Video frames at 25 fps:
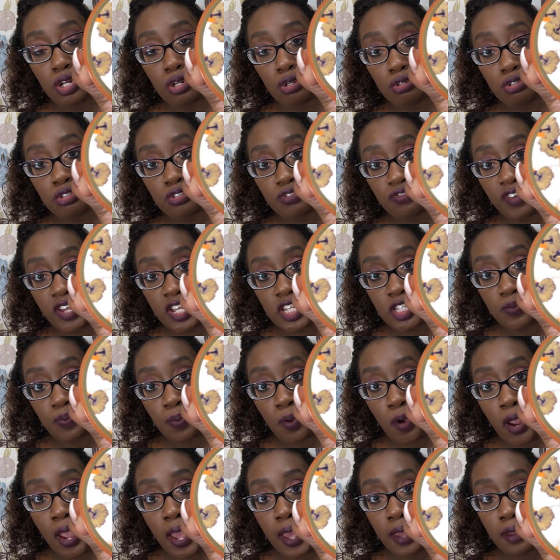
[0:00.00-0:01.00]
loose face
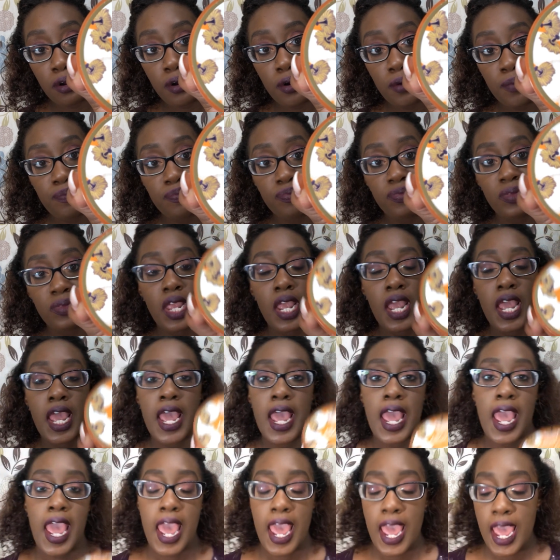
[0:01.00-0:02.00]
powder.
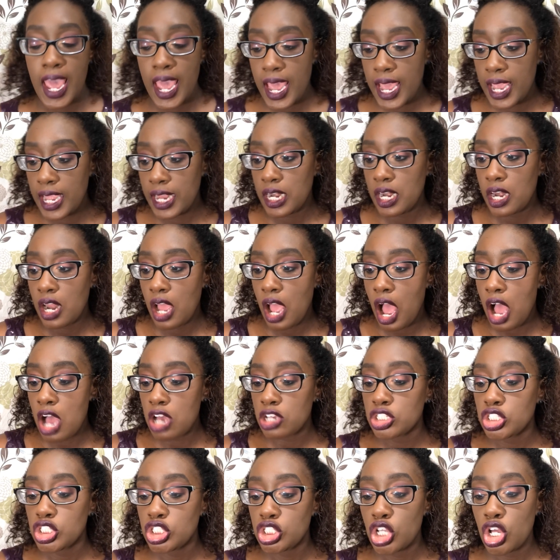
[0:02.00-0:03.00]
And
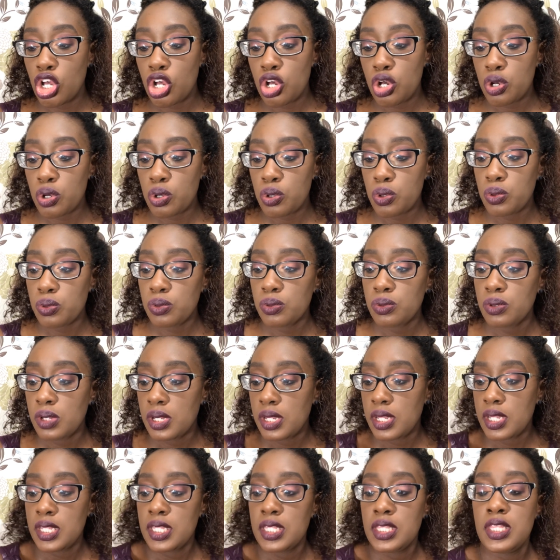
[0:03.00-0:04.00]
also
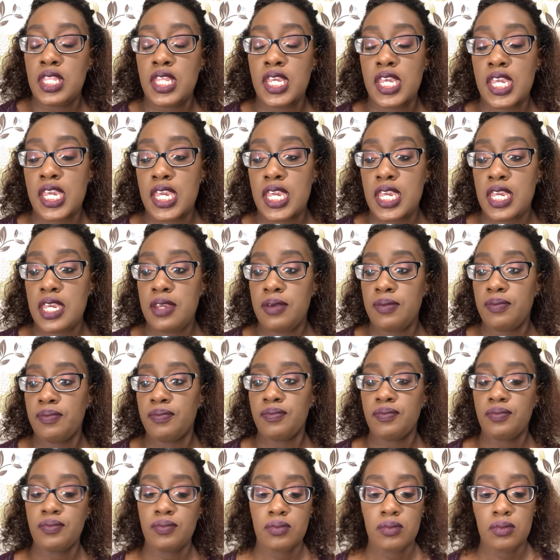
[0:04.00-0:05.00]
the,
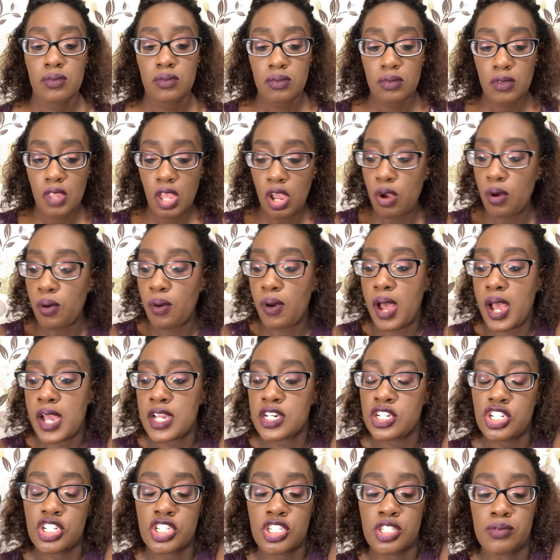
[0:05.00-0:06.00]
oh,
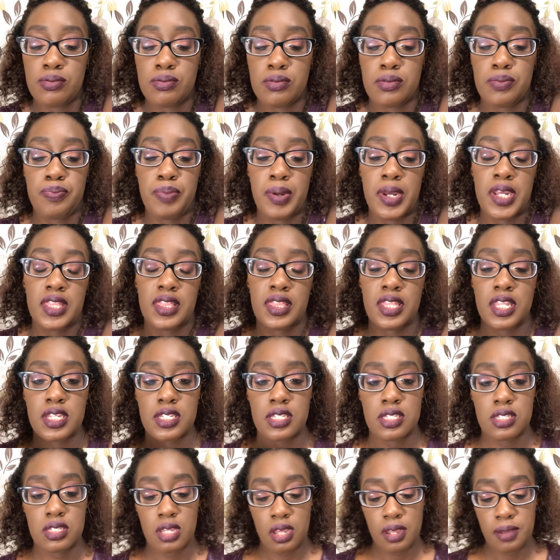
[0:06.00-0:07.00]
I just picked
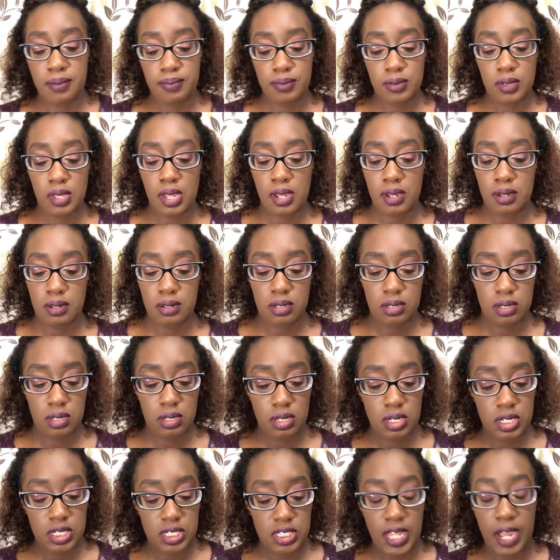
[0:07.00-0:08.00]
this up
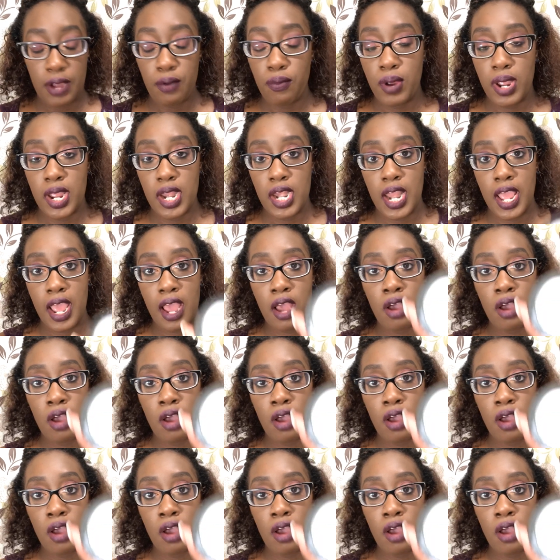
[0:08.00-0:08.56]
because I ran